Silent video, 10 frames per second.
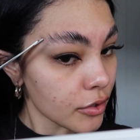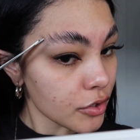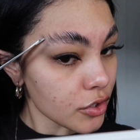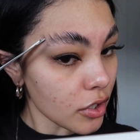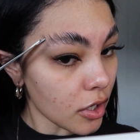
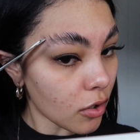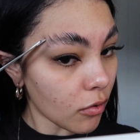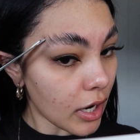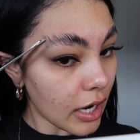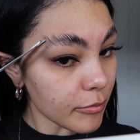
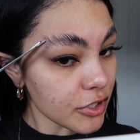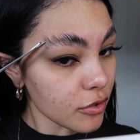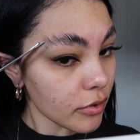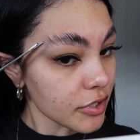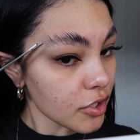so I'm just
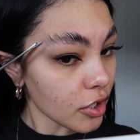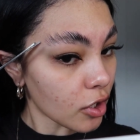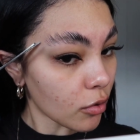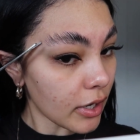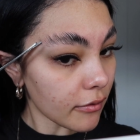going to
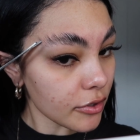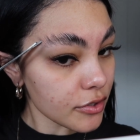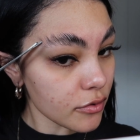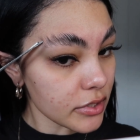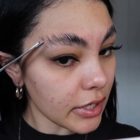go ever
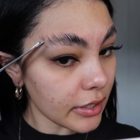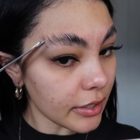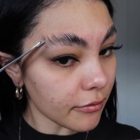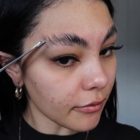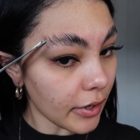so
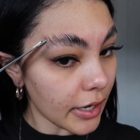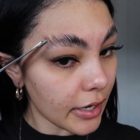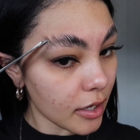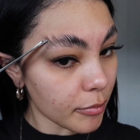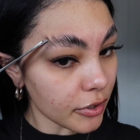slightly
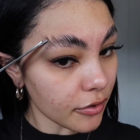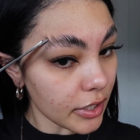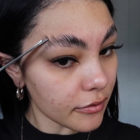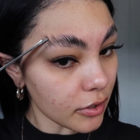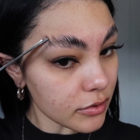right up
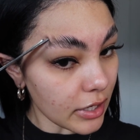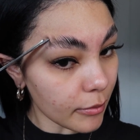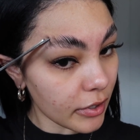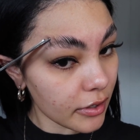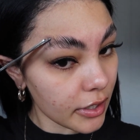underneath those
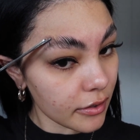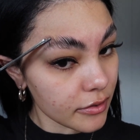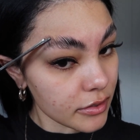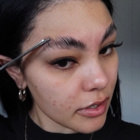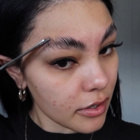eyebrow hairs,